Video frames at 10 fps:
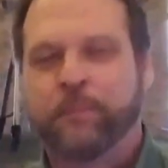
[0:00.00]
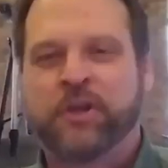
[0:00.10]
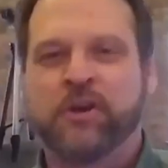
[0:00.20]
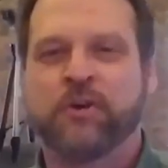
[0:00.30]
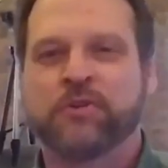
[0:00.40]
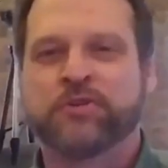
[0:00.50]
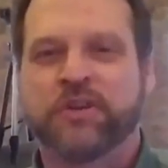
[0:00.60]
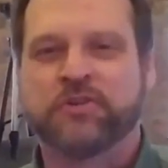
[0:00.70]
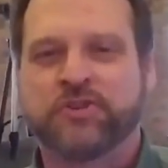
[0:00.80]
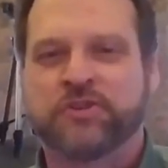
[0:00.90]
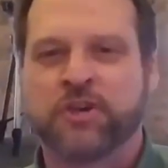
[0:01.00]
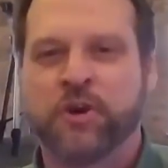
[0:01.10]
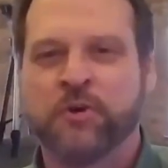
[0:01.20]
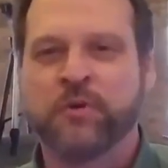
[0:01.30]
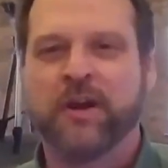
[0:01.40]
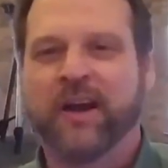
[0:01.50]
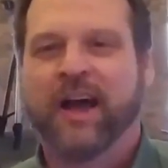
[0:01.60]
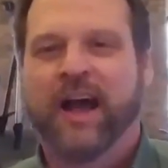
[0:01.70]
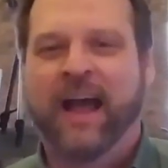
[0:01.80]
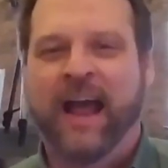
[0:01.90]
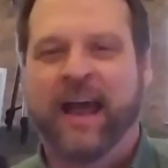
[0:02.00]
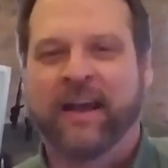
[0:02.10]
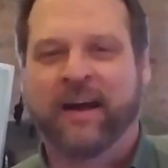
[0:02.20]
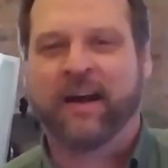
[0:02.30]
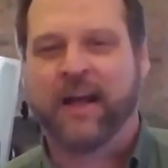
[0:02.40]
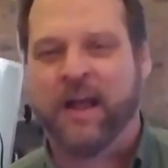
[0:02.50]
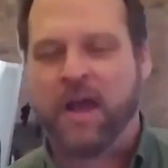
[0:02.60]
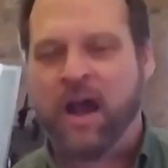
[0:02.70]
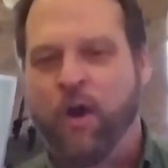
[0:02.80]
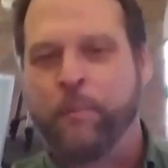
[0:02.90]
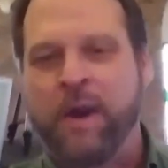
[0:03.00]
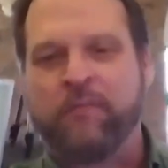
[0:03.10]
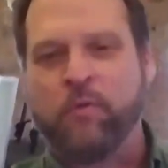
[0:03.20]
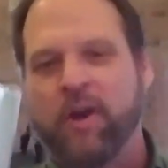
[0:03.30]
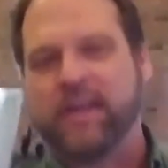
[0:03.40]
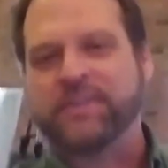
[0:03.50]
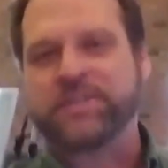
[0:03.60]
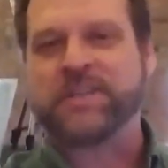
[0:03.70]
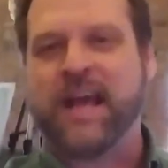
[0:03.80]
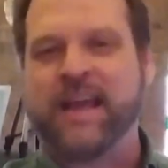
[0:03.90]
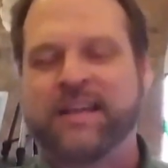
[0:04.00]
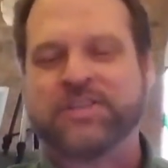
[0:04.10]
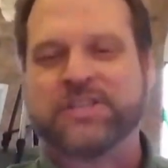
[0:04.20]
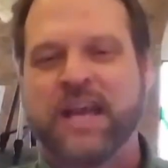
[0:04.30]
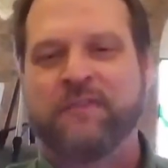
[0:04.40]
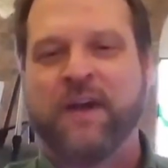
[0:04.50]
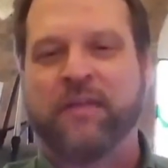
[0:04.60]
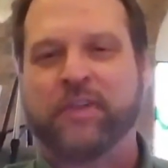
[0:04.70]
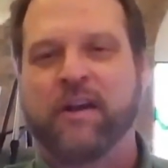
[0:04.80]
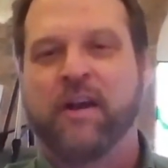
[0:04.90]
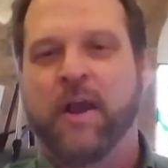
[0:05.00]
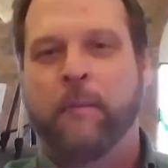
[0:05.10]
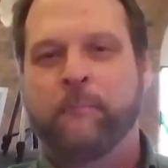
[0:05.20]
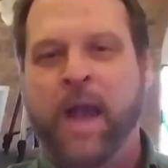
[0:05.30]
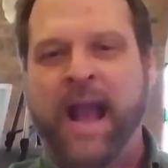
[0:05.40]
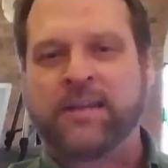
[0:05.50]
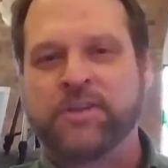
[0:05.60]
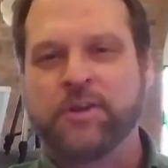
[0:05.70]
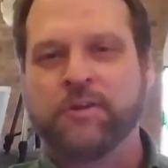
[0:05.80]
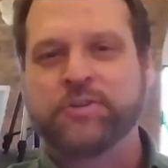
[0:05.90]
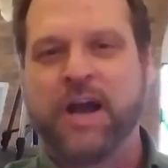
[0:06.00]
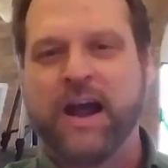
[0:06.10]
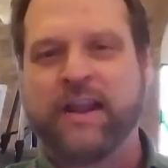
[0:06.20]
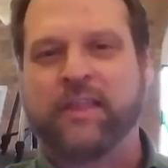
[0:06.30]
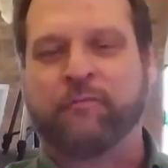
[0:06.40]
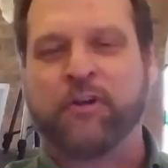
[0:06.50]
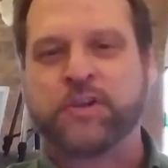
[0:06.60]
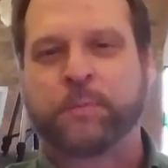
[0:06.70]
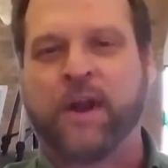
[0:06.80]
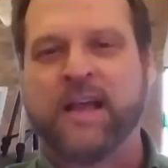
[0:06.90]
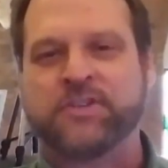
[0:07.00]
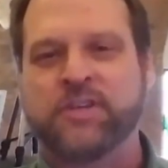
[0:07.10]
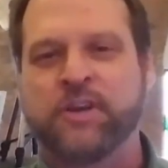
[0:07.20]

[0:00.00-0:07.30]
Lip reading: pews soon. And I hope everyone is staying safe out there. Back to you, John, in the First Pres